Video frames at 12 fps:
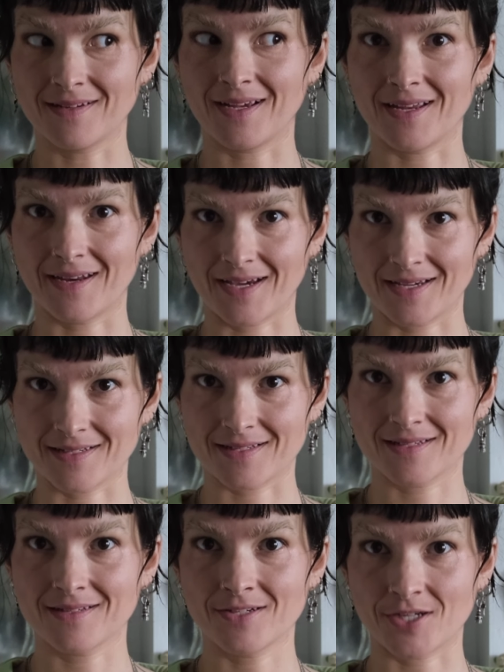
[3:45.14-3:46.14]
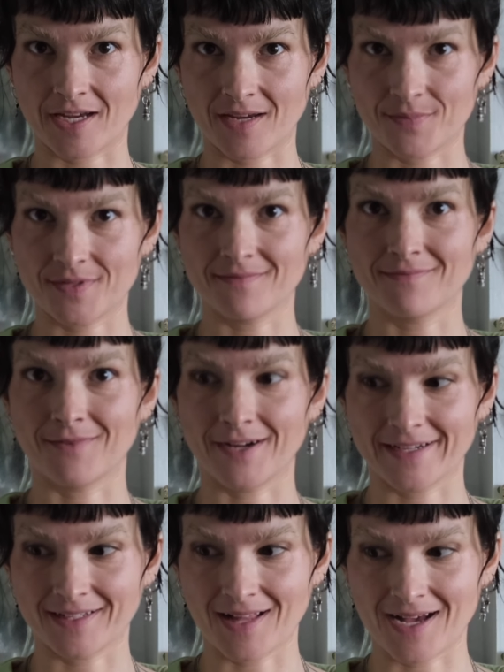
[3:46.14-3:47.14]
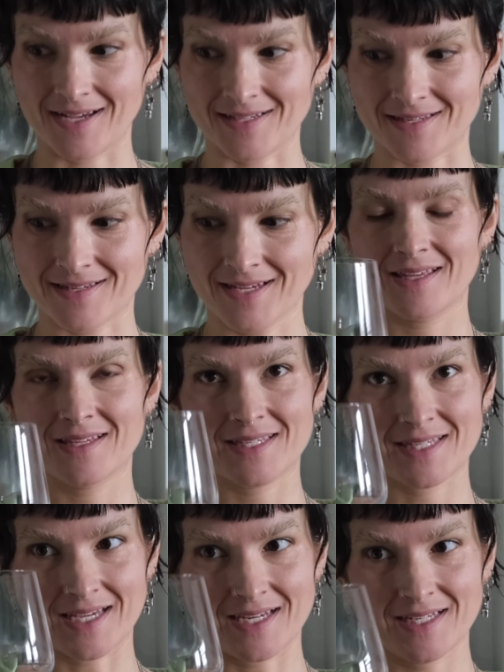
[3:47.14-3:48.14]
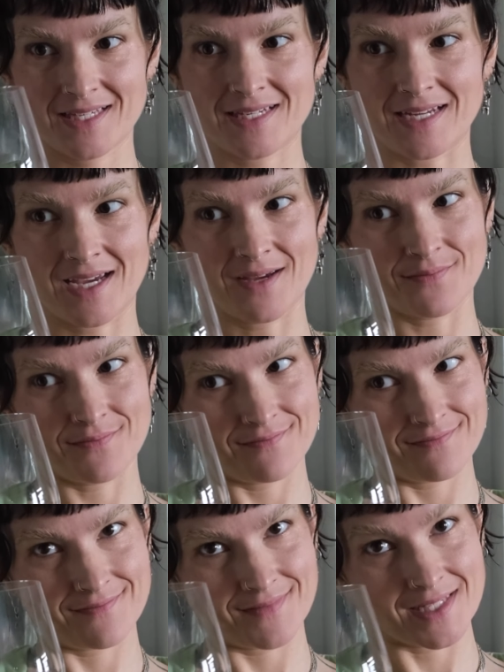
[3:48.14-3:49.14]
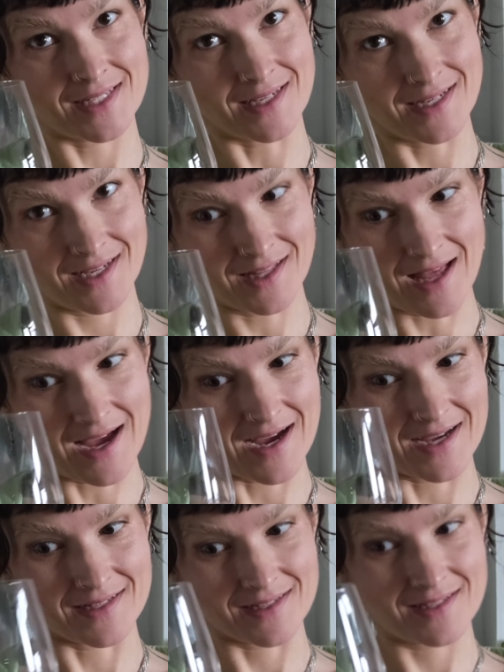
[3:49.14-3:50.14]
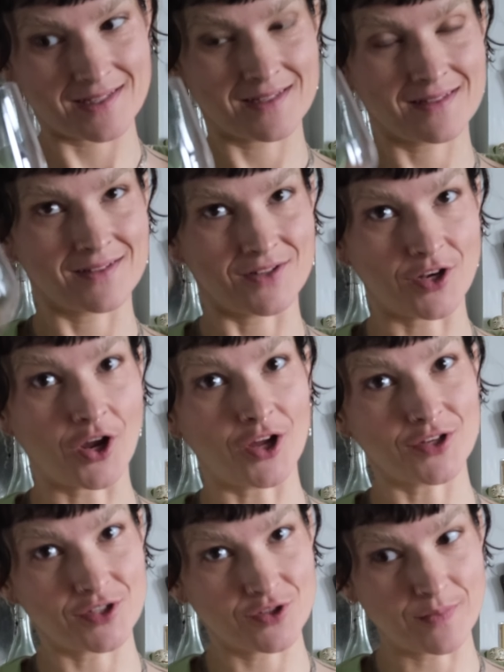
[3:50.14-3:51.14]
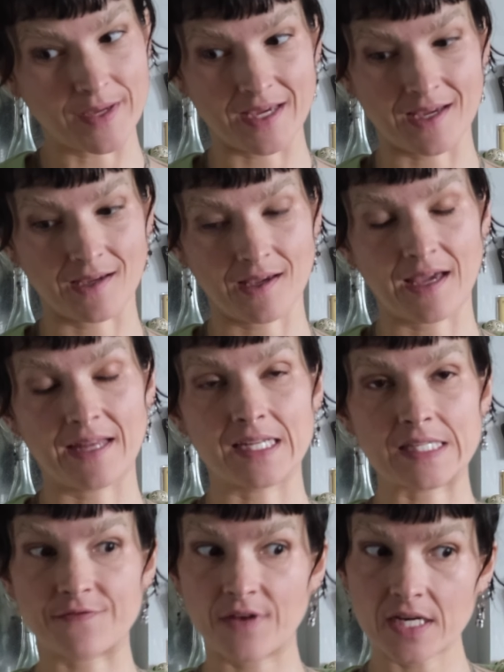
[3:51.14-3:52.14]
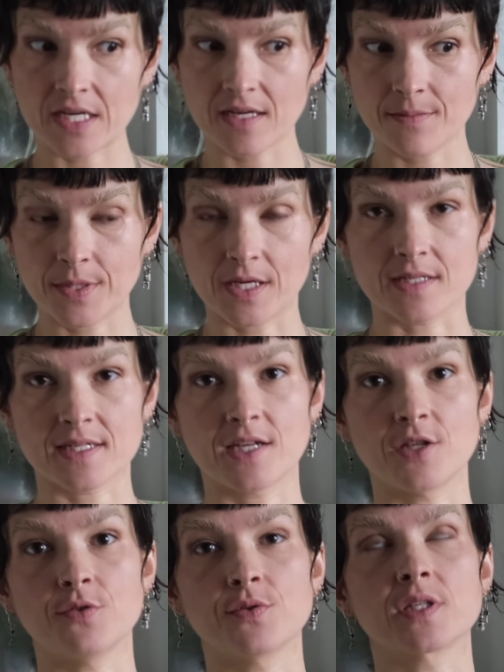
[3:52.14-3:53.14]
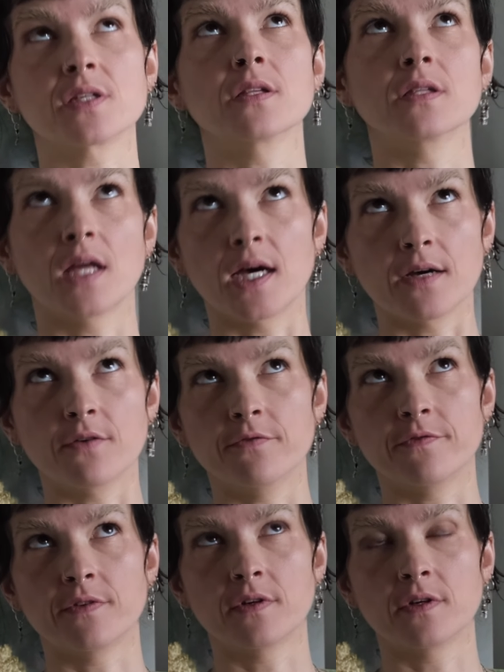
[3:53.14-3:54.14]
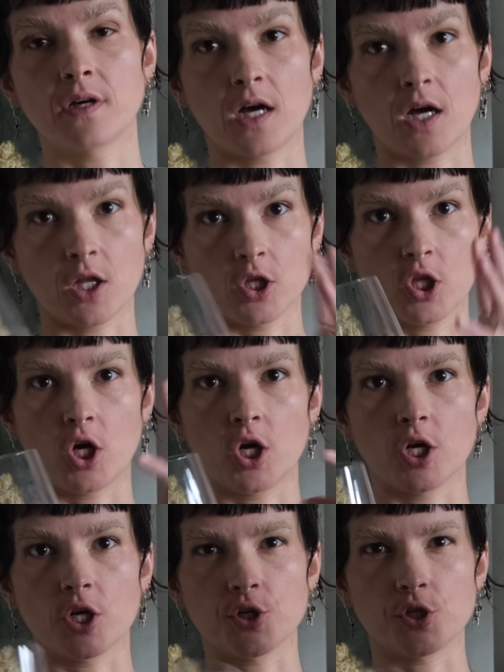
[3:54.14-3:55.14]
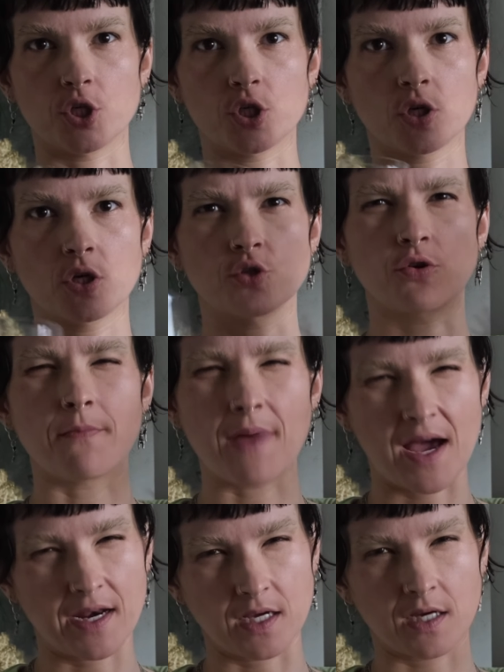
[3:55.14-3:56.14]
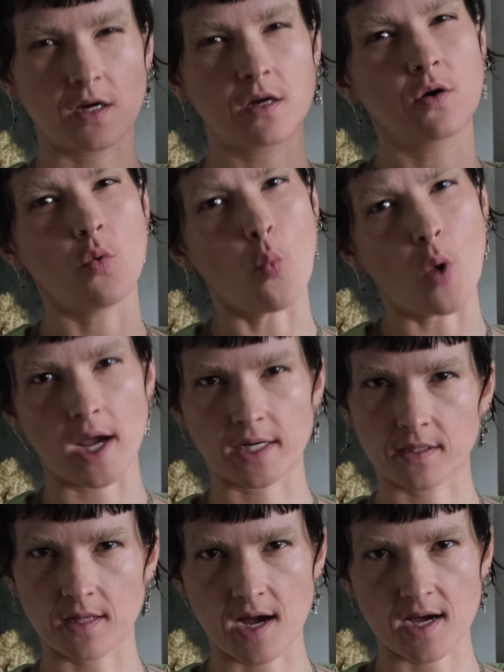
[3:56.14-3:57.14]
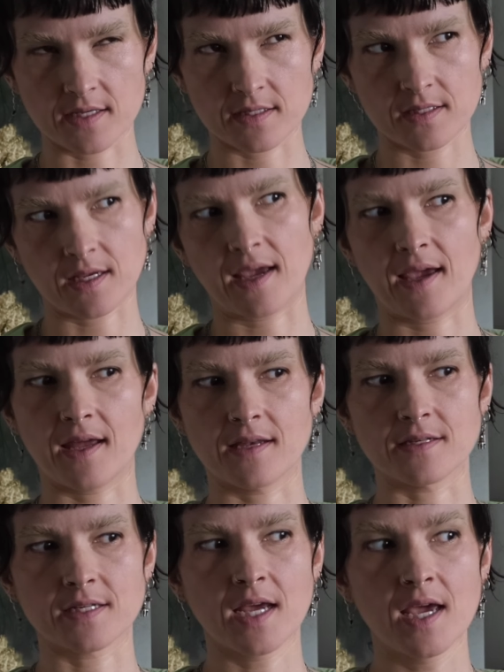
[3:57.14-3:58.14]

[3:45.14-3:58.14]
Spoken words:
a nice shaped wine glass. Skinny stem, skinny glass, not too big. And it's funny because I used to love a large, dramatic wine glass, and